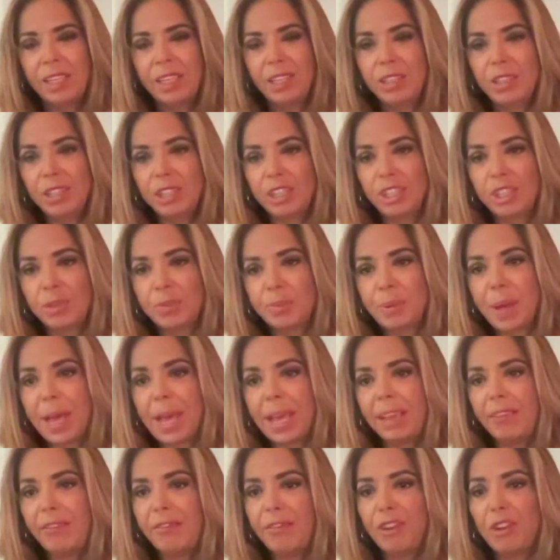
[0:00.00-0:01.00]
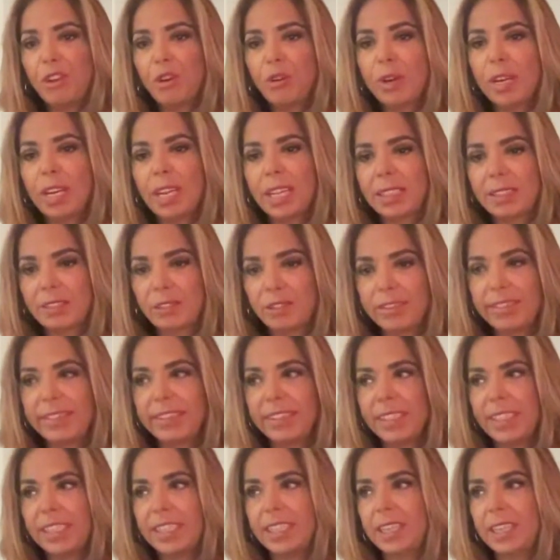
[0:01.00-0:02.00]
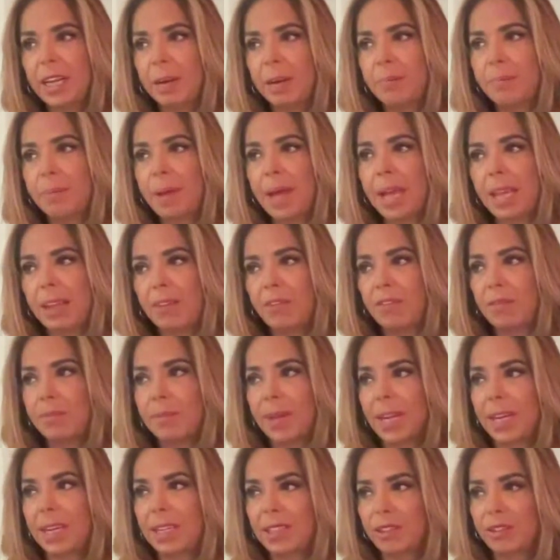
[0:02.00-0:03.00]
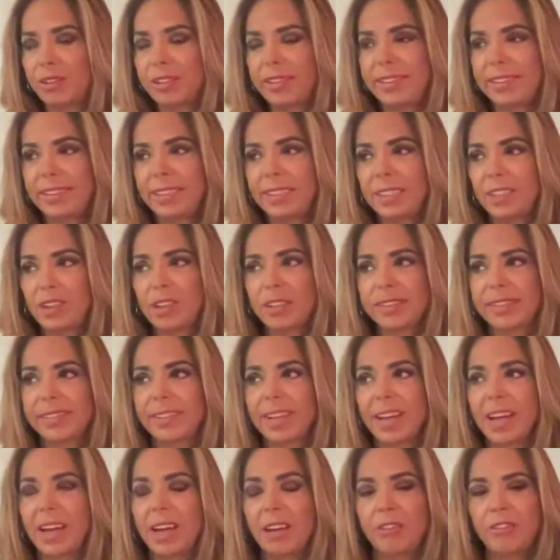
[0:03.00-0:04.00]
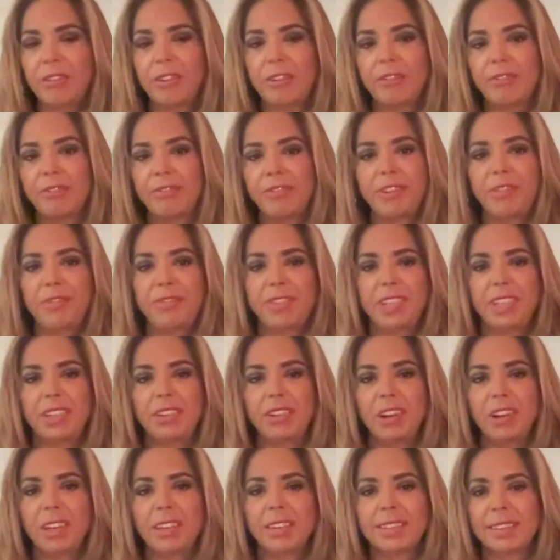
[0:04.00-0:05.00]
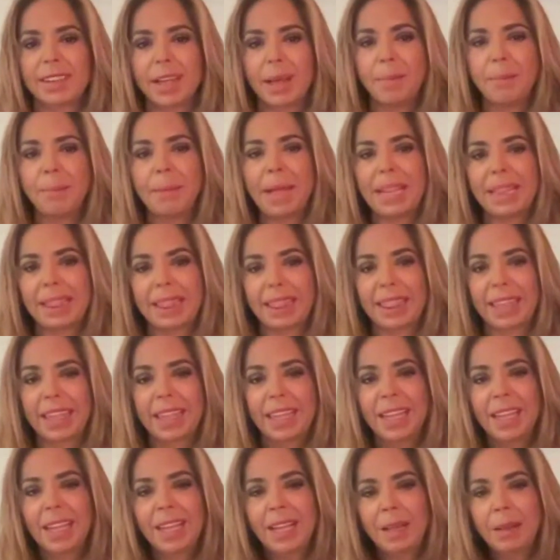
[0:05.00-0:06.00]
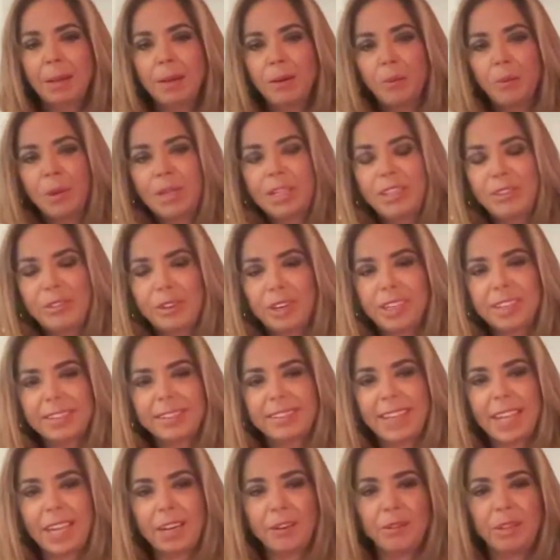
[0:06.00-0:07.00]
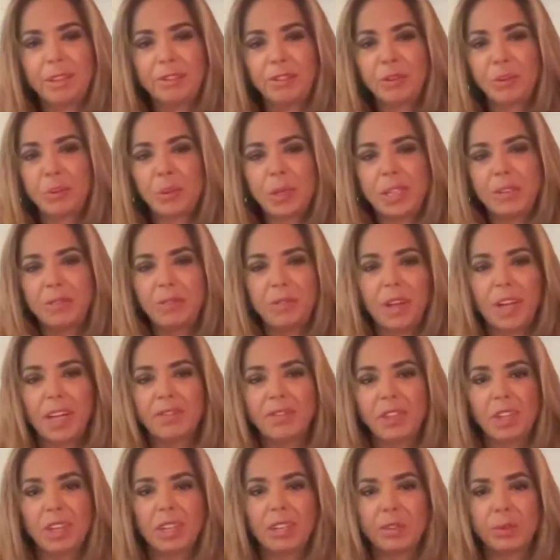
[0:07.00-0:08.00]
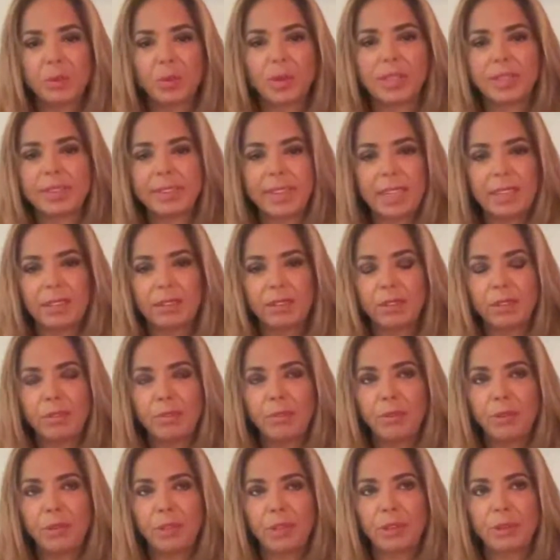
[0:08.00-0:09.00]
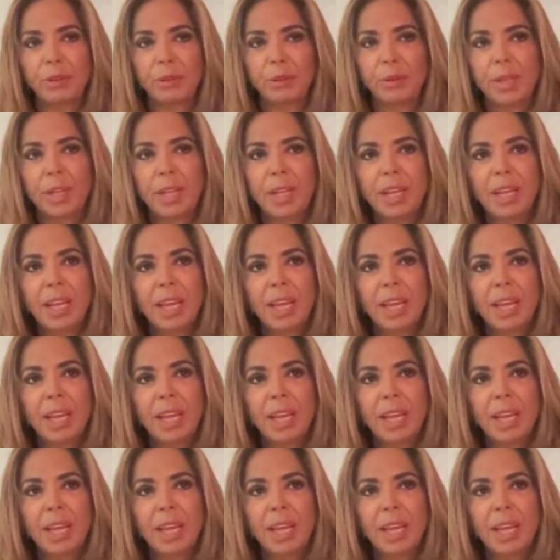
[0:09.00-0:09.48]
To pay for your electricity, and I'm paying for my electricity, it costs $150 a month. When you're on a salary of $25, what does that do for you?